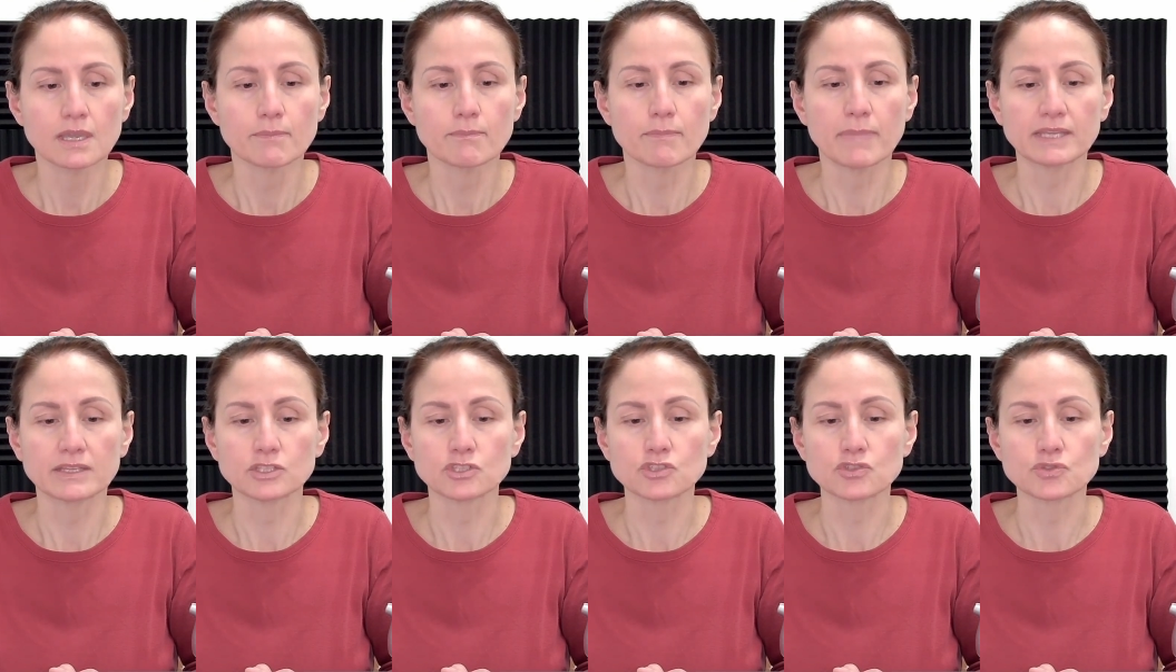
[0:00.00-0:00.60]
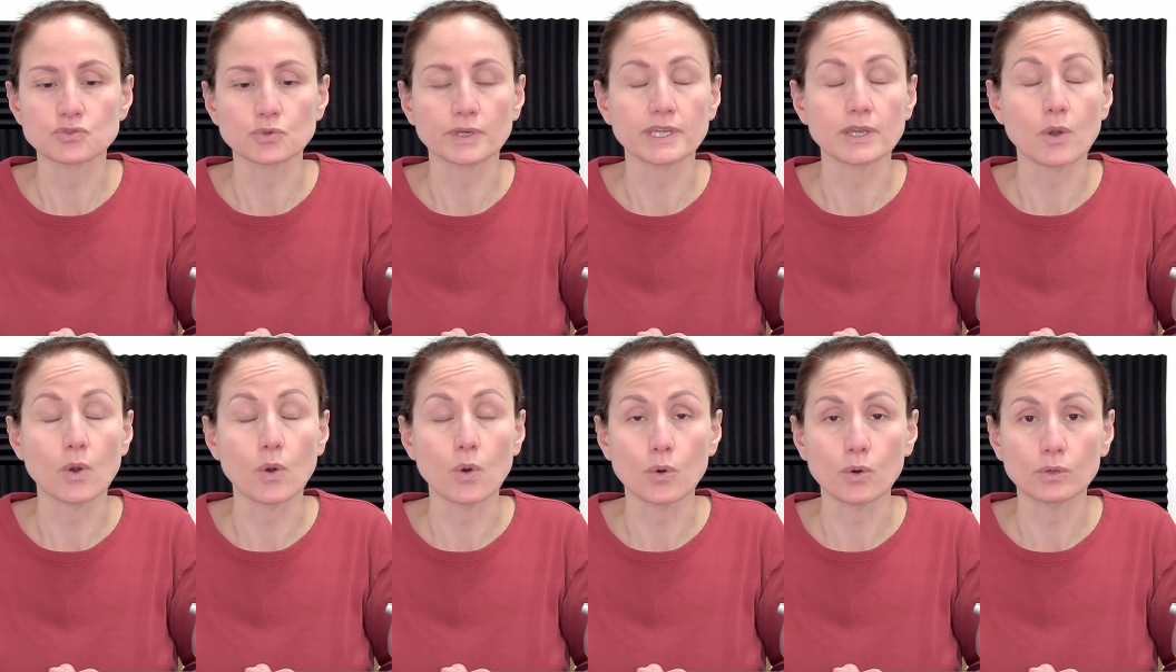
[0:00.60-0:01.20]
by destroying
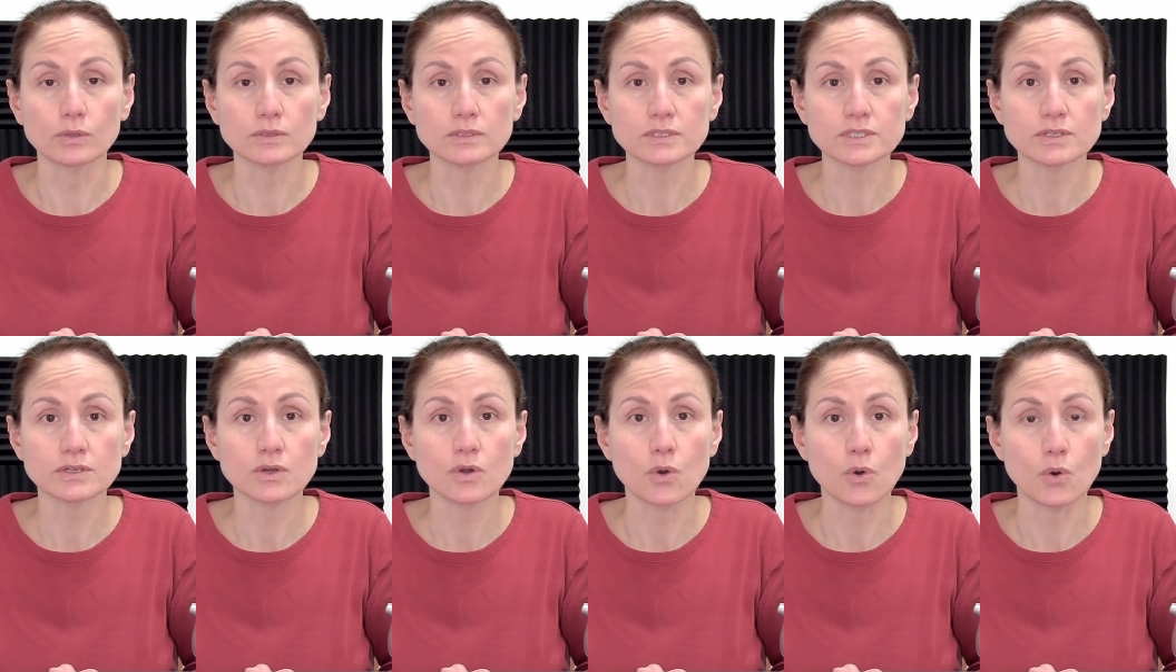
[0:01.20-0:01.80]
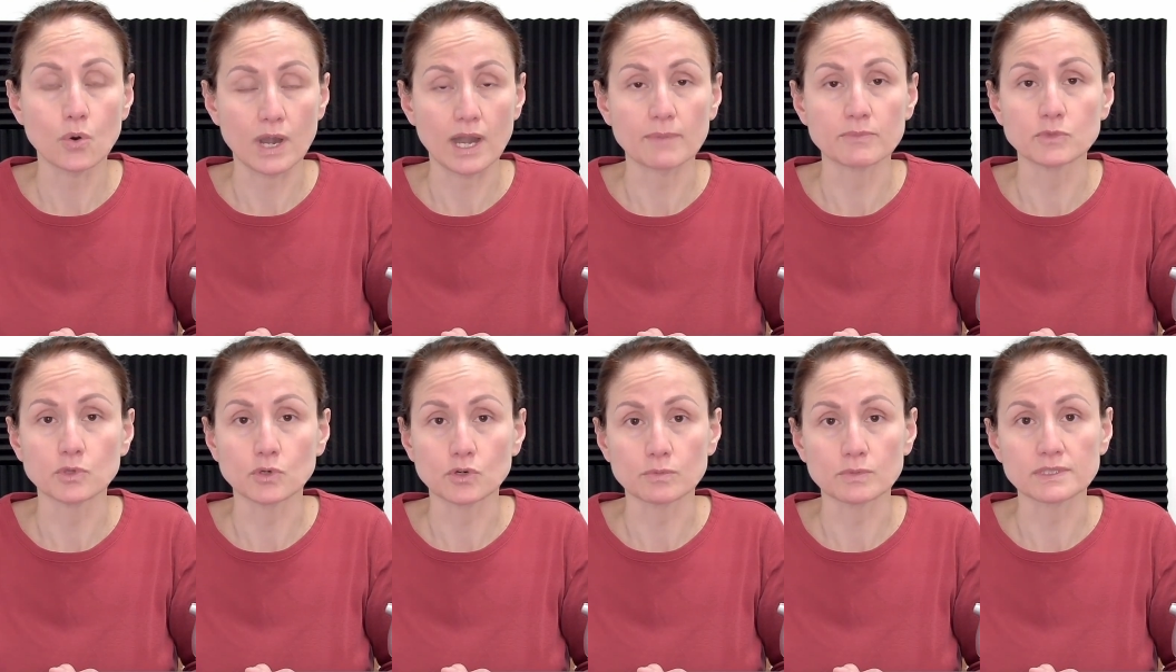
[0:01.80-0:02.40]
old or
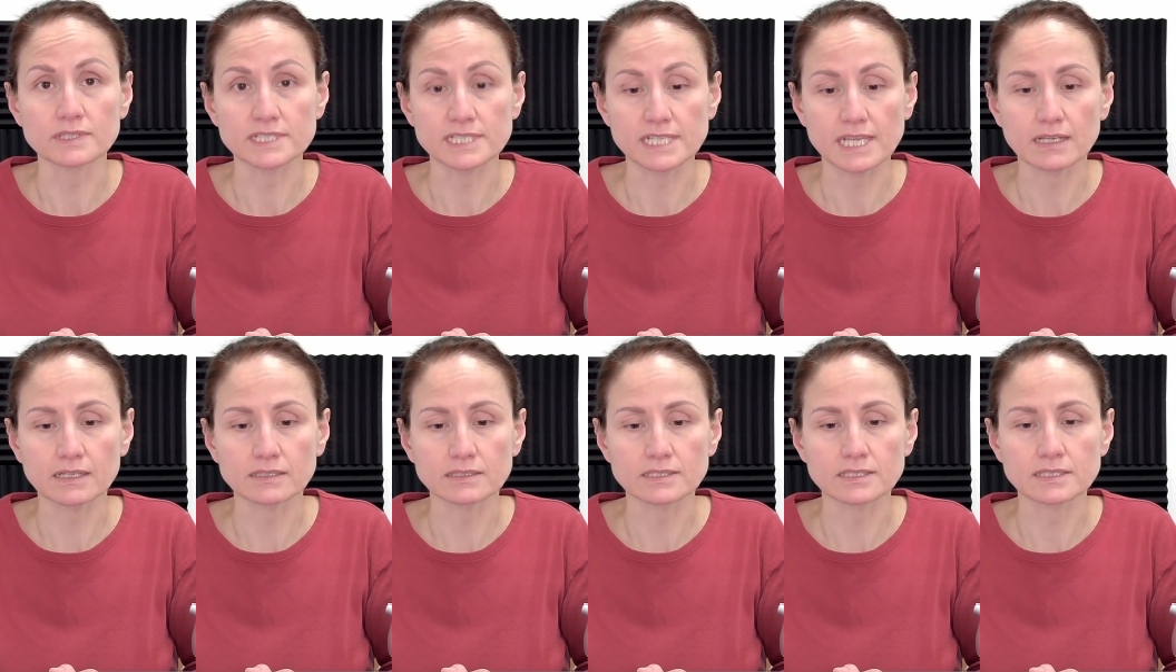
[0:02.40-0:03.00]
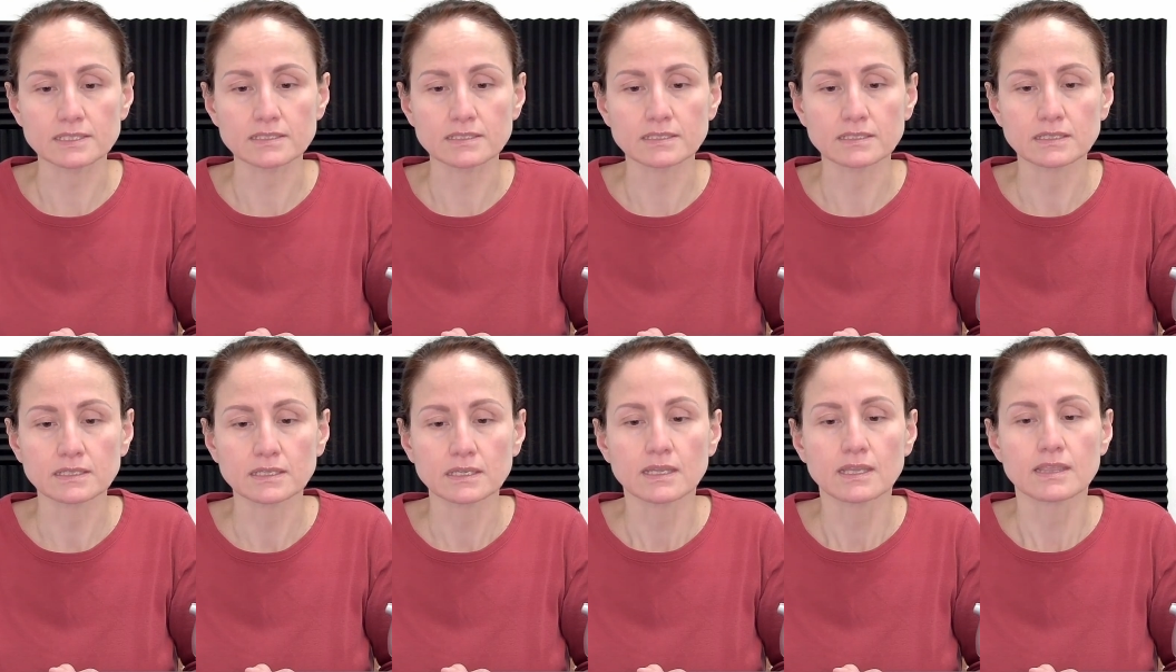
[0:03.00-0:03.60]
abnormal cells
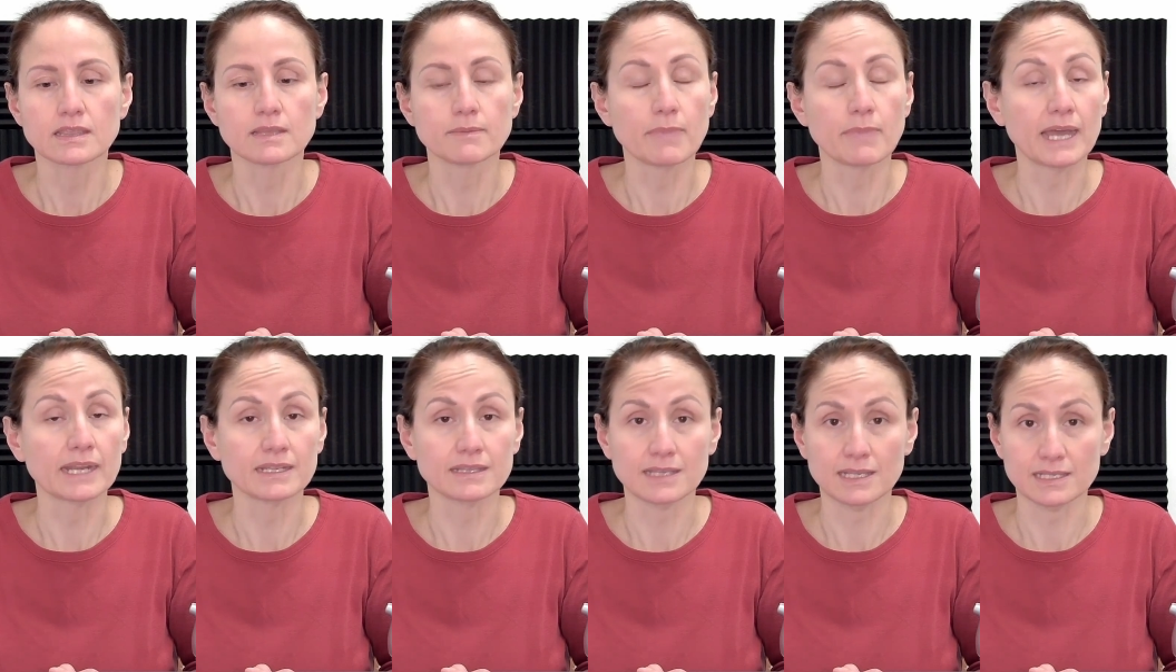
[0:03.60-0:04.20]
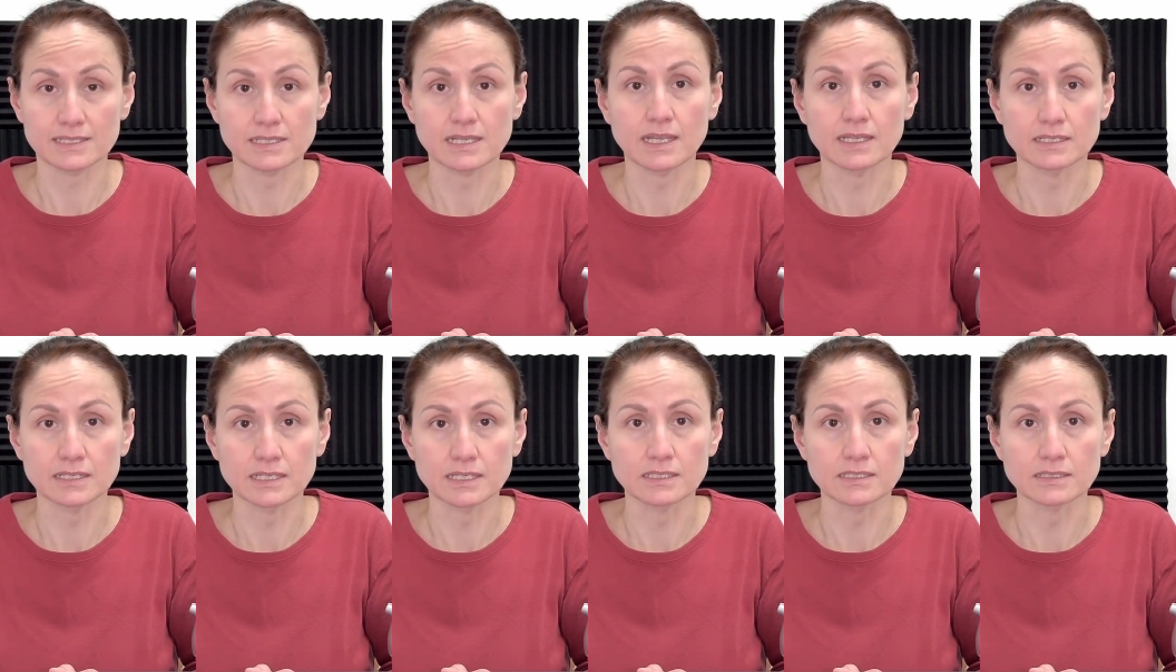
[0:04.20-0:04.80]
the body does not
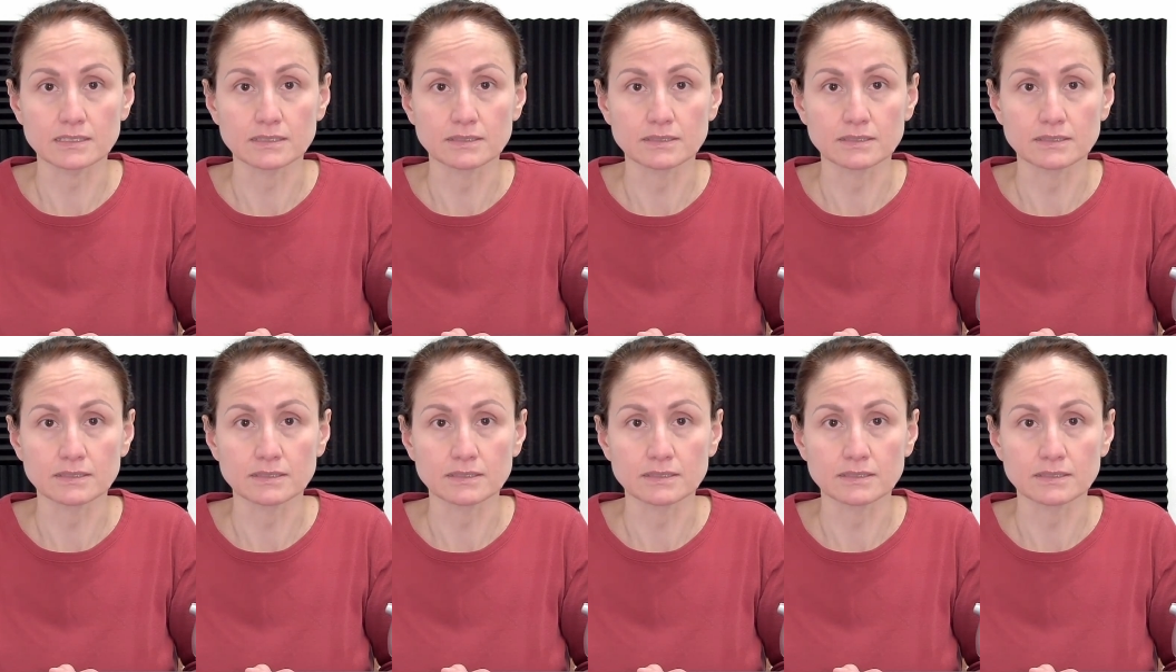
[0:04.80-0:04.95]
need.